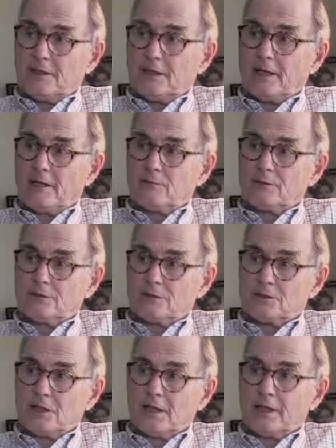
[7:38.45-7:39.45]
and I was
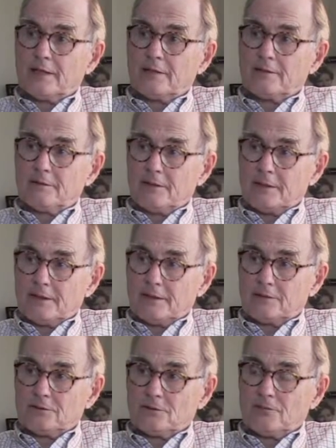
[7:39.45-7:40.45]
assigned
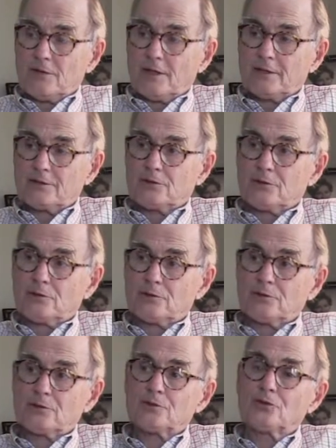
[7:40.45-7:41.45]
as the flight
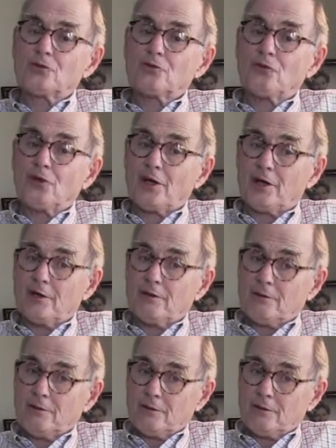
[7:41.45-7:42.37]
surgeon to their